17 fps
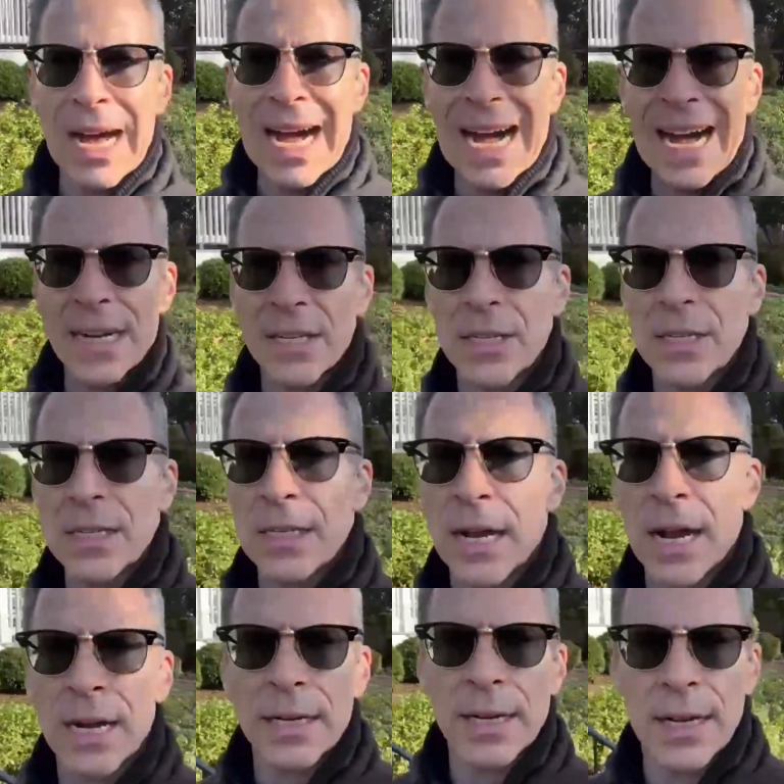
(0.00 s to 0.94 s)

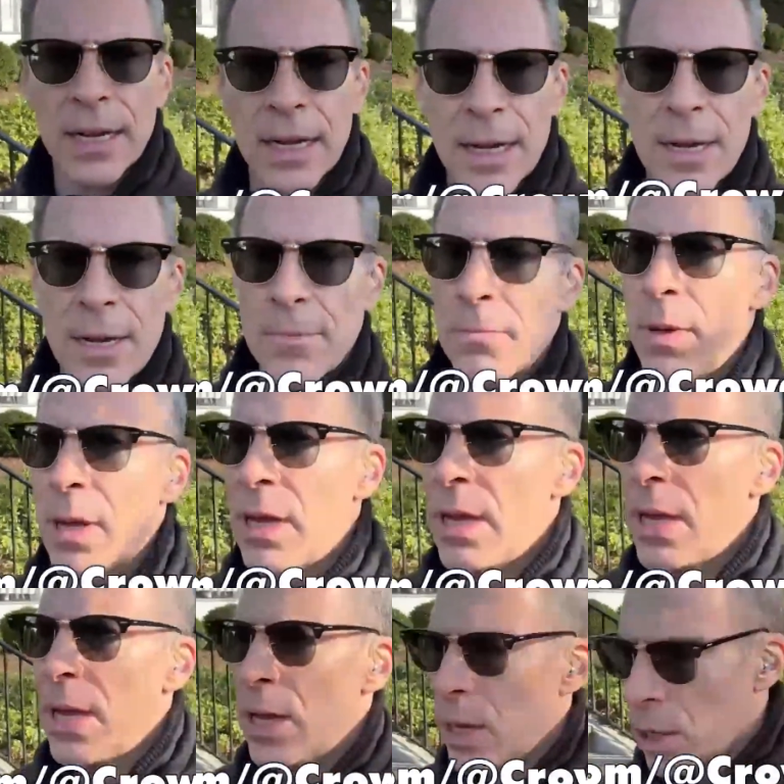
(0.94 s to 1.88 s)

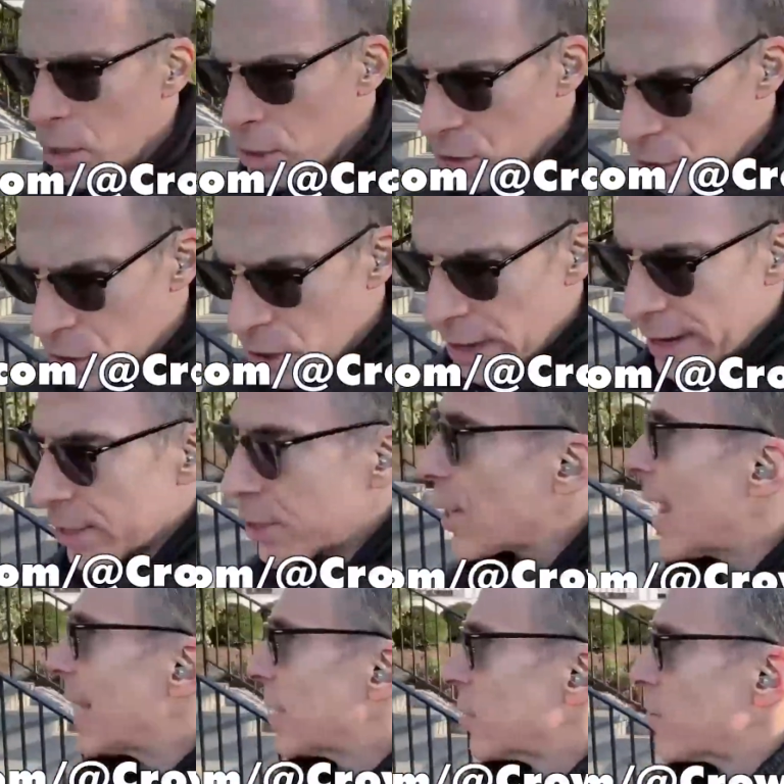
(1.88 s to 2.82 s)

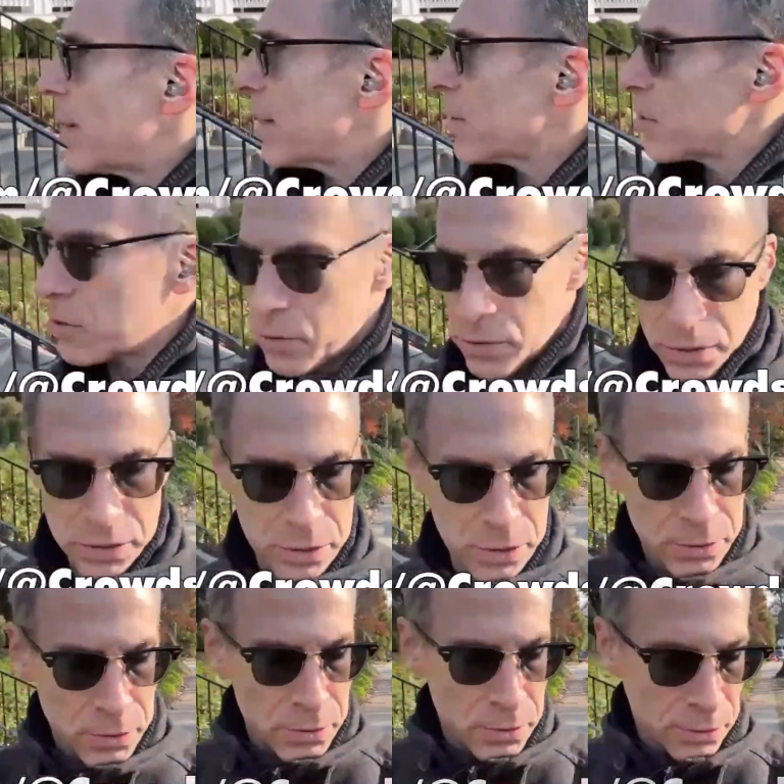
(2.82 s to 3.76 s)

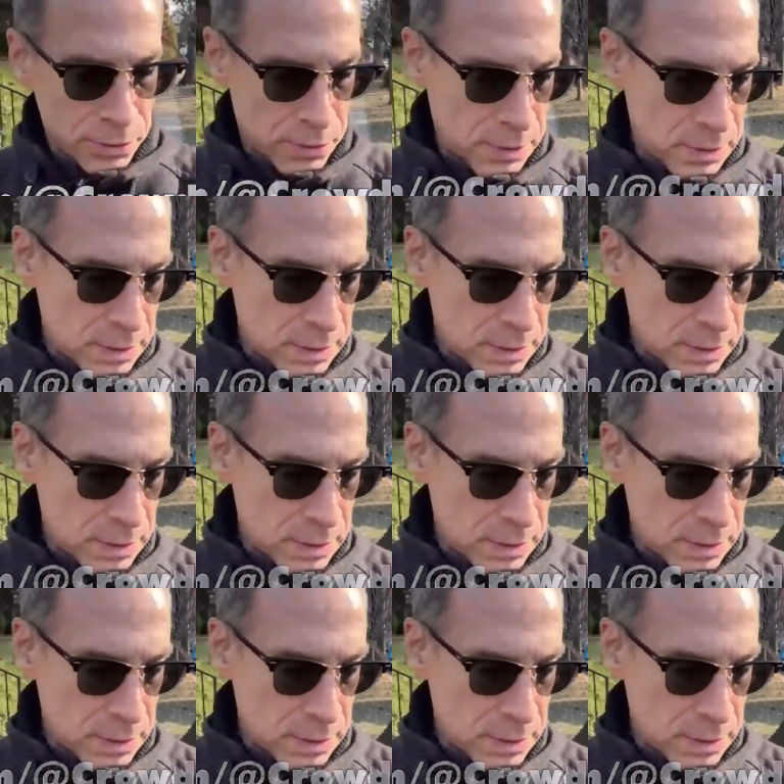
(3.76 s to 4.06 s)
odyssey.com/@crowdsourcethetruth,